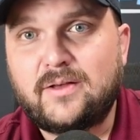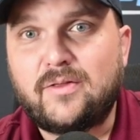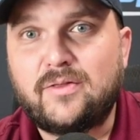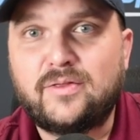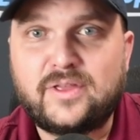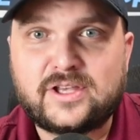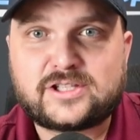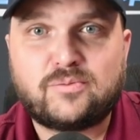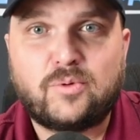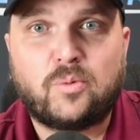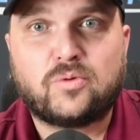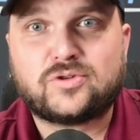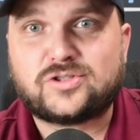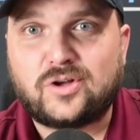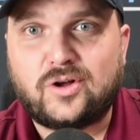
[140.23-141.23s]
This will
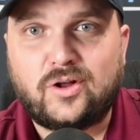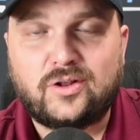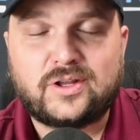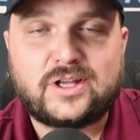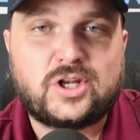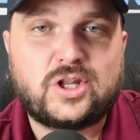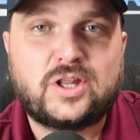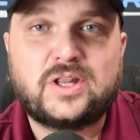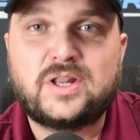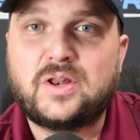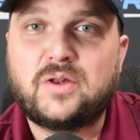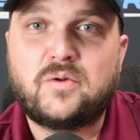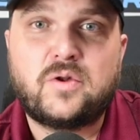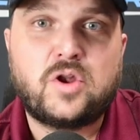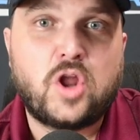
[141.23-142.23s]
result in
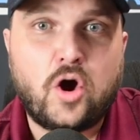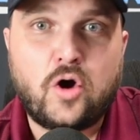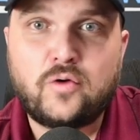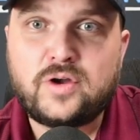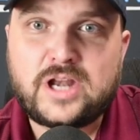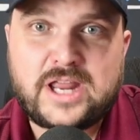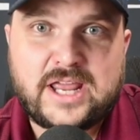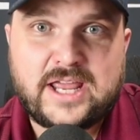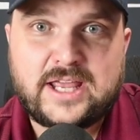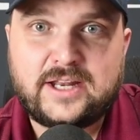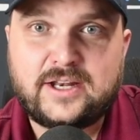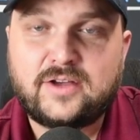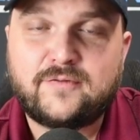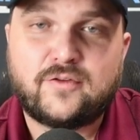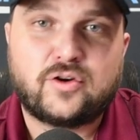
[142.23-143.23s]
no
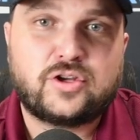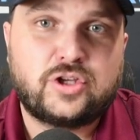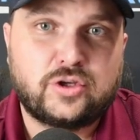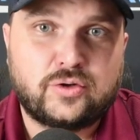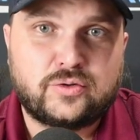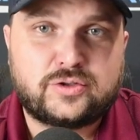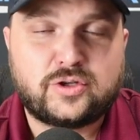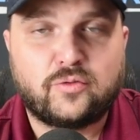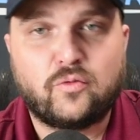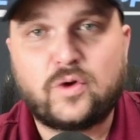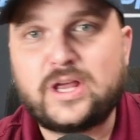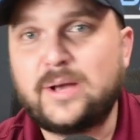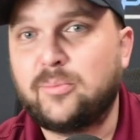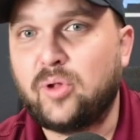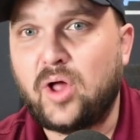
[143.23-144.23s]
need for you to
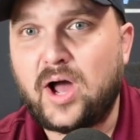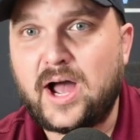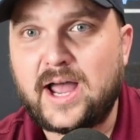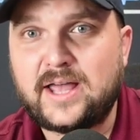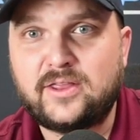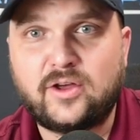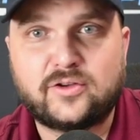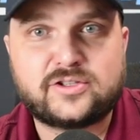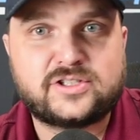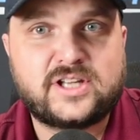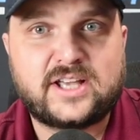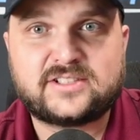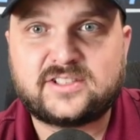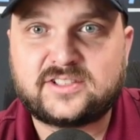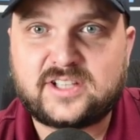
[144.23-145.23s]
reapply those
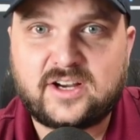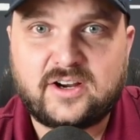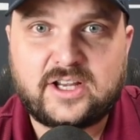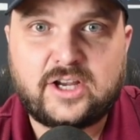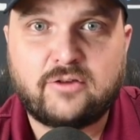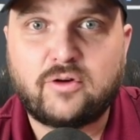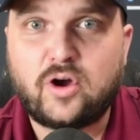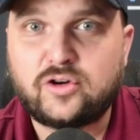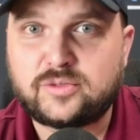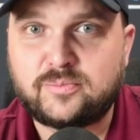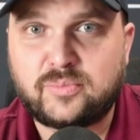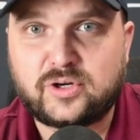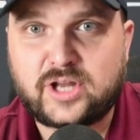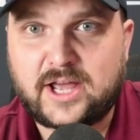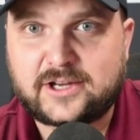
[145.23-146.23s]
necessary corrosion
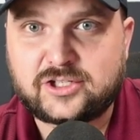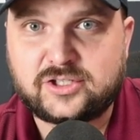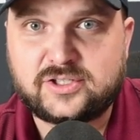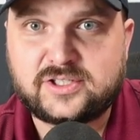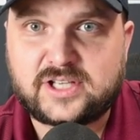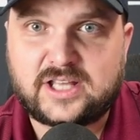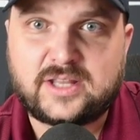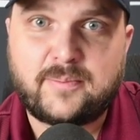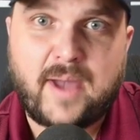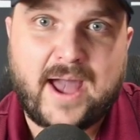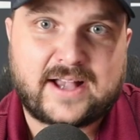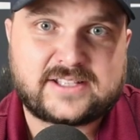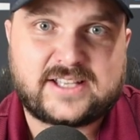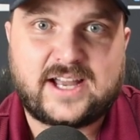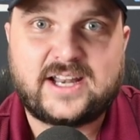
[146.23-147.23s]
protections on the
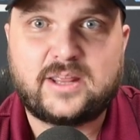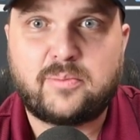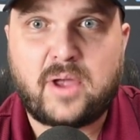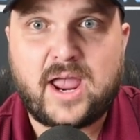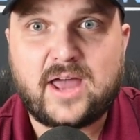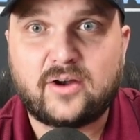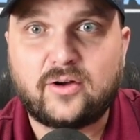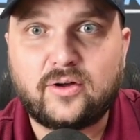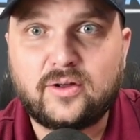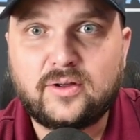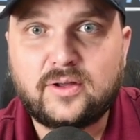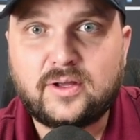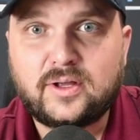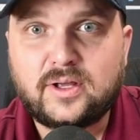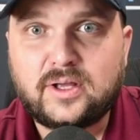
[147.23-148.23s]
backside of the panel,
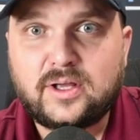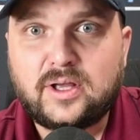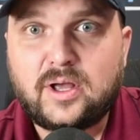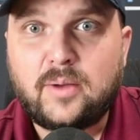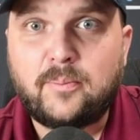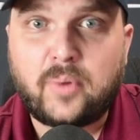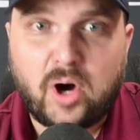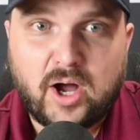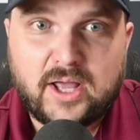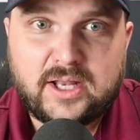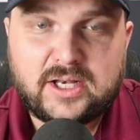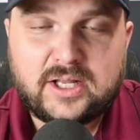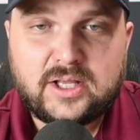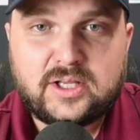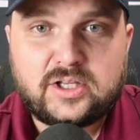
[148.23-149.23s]
but
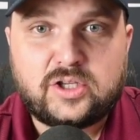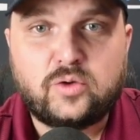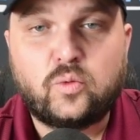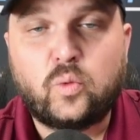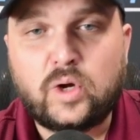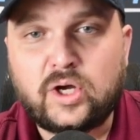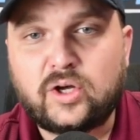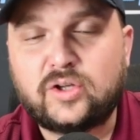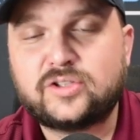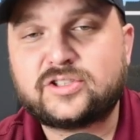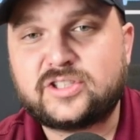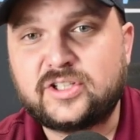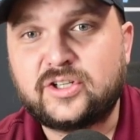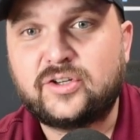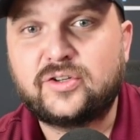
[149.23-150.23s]
you will
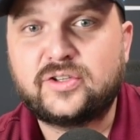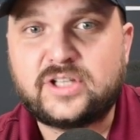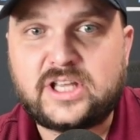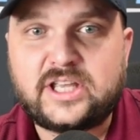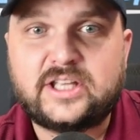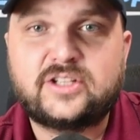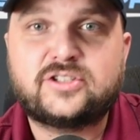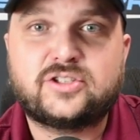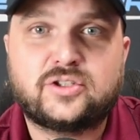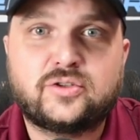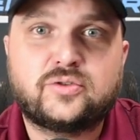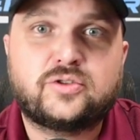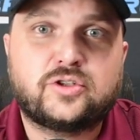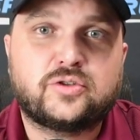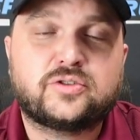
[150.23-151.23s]
still need
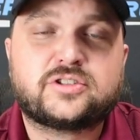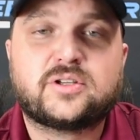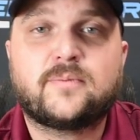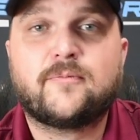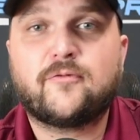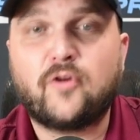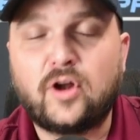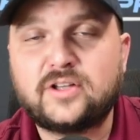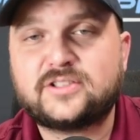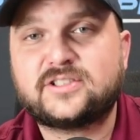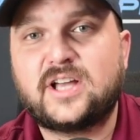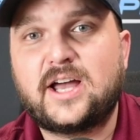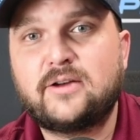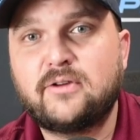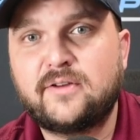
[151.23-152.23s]
to do some front
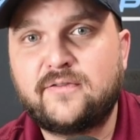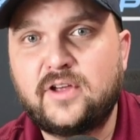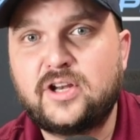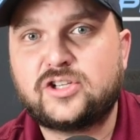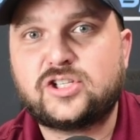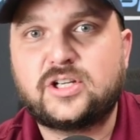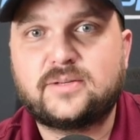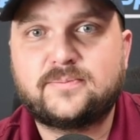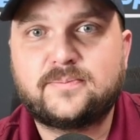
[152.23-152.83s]
side refinishing.